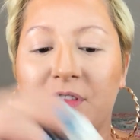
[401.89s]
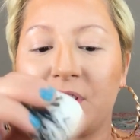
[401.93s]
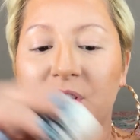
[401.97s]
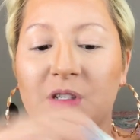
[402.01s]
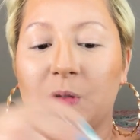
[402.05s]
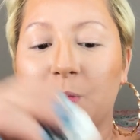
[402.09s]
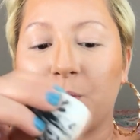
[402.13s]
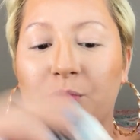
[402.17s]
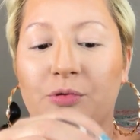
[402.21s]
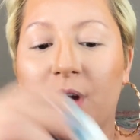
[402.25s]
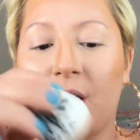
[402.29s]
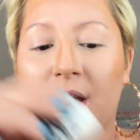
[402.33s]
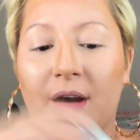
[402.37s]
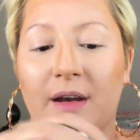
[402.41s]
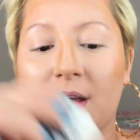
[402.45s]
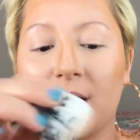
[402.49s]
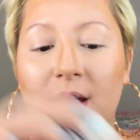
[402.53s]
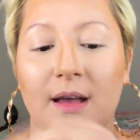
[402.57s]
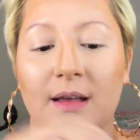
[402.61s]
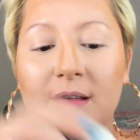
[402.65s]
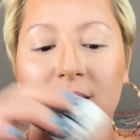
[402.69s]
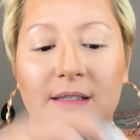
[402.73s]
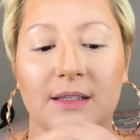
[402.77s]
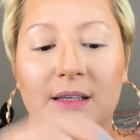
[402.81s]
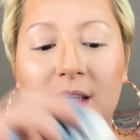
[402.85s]
this
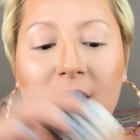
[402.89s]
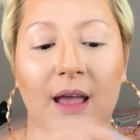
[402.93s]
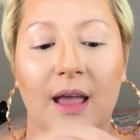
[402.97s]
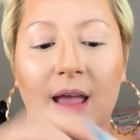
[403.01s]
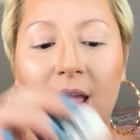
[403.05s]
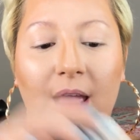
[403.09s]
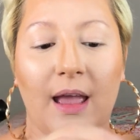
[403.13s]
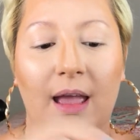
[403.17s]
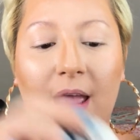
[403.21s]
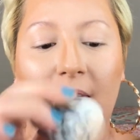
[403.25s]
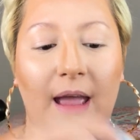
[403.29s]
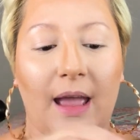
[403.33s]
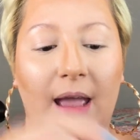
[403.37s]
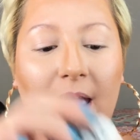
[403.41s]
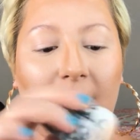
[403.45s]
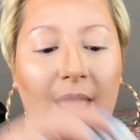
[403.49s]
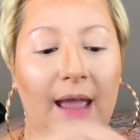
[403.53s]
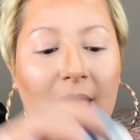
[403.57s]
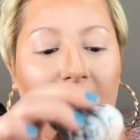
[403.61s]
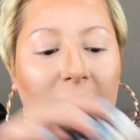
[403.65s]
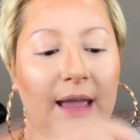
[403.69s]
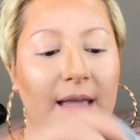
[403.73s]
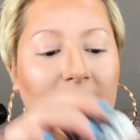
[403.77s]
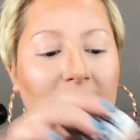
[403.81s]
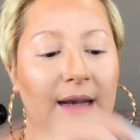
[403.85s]
product,
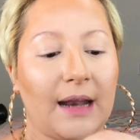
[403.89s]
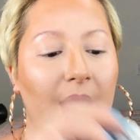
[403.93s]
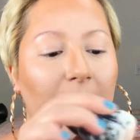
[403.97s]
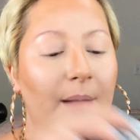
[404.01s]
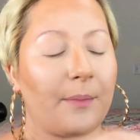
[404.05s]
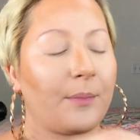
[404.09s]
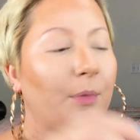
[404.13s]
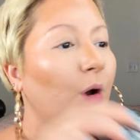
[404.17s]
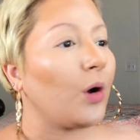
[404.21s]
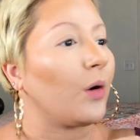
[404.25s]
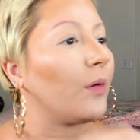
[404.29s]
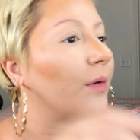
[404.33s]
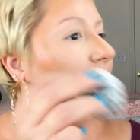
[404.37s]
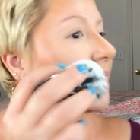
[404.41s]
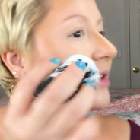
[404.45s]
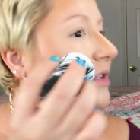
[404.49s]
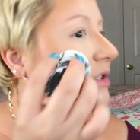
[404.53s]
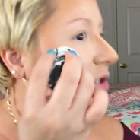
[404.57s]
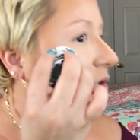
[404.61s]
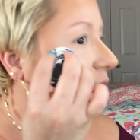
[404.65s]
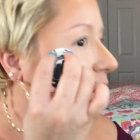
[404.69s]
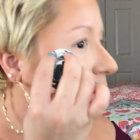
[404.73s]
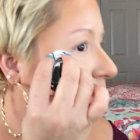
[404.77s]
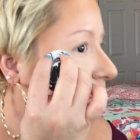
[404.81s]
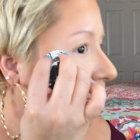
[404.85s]
and I'm going
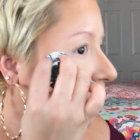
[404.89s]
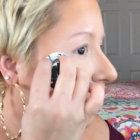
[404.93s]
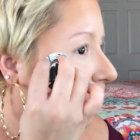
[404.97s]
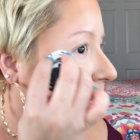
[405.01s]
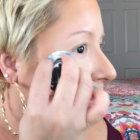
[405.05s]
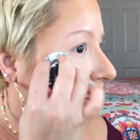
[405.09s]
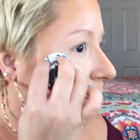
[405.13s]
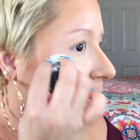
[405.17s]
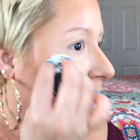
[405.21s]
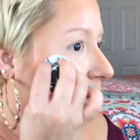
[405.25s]
to